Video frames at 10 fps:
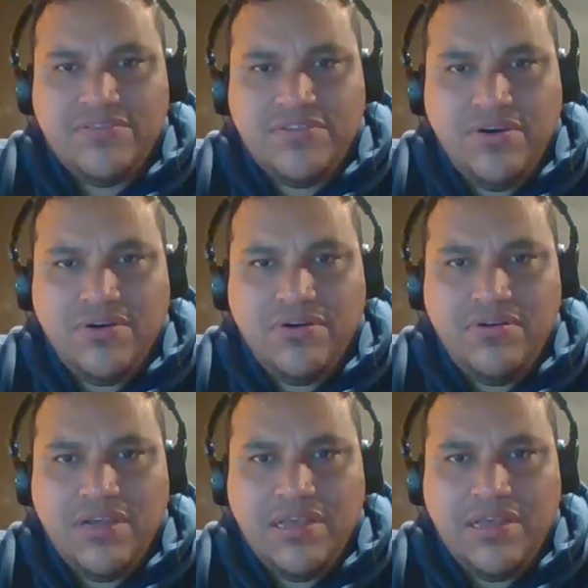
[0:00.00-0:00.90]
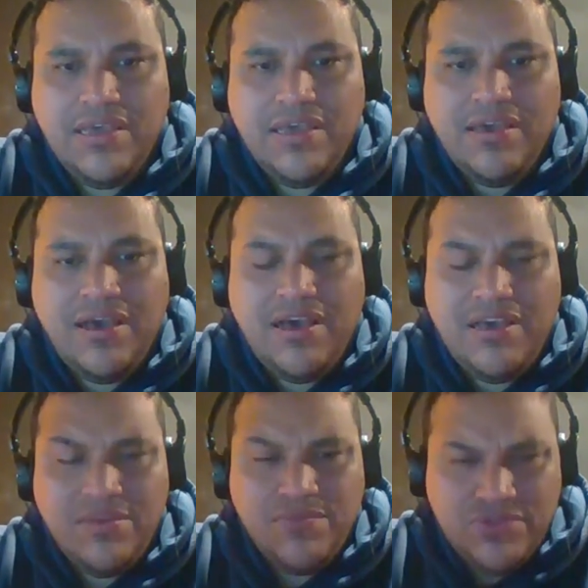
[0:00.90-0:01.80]
So uh,
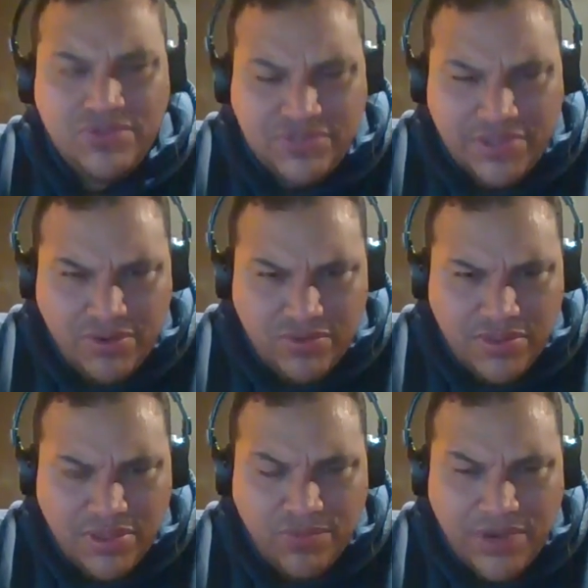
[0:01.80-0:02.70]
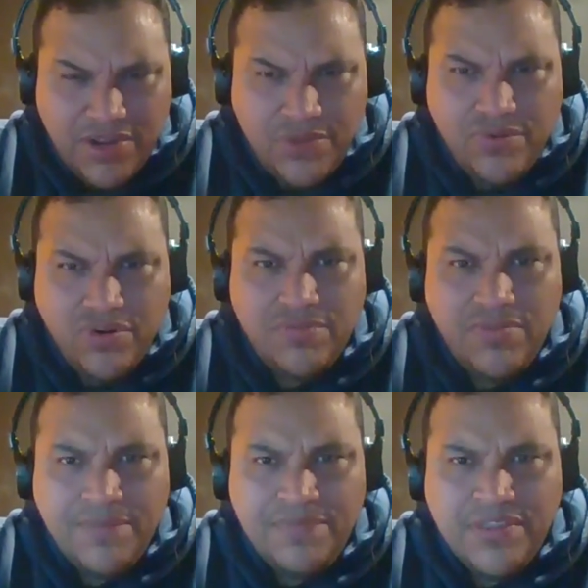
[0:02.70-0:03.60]
I'm going to send you to the waiting
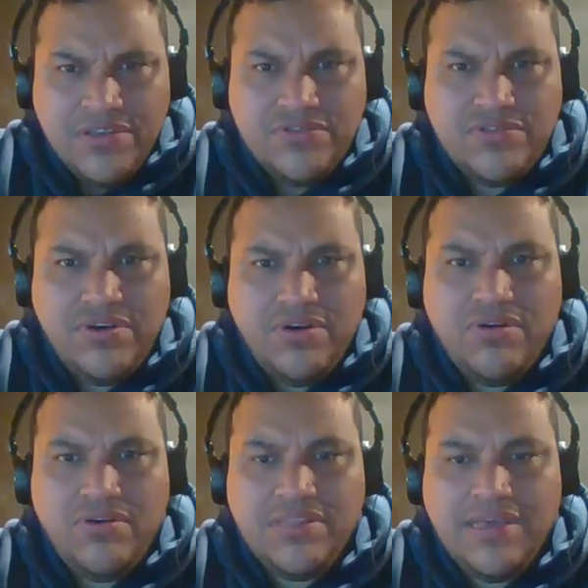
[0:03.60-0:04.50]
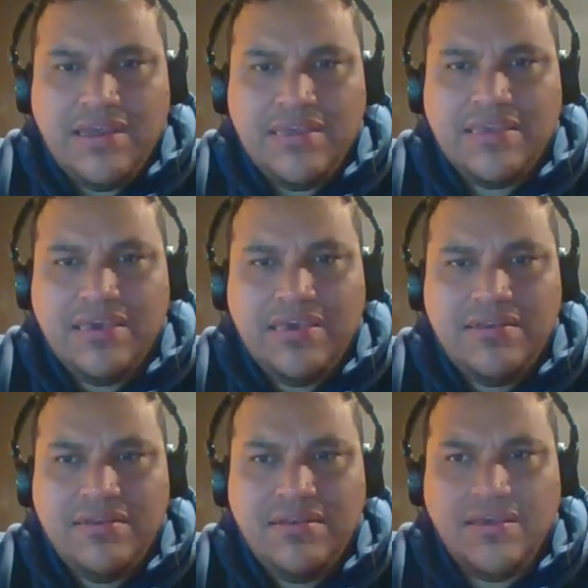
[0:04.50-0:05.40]
room so that I
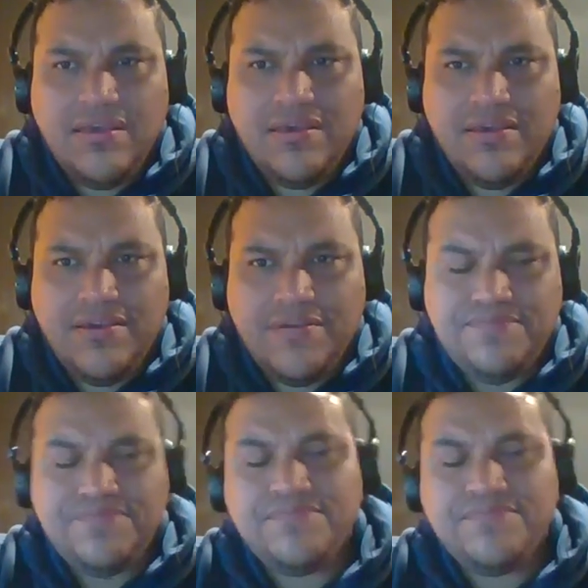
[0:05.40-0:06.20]
can um,